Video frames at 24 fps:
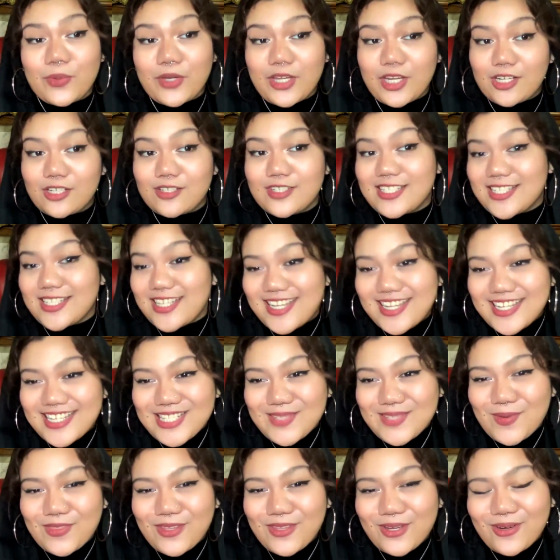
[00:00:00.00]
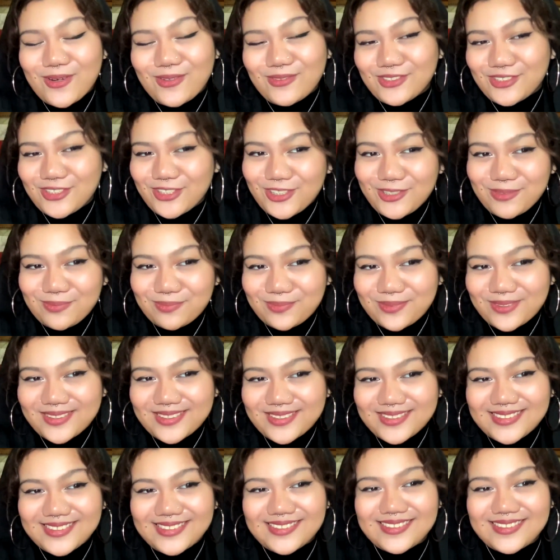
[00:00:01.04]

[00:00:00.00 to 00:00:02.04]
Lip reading: of superhero teens with their own group?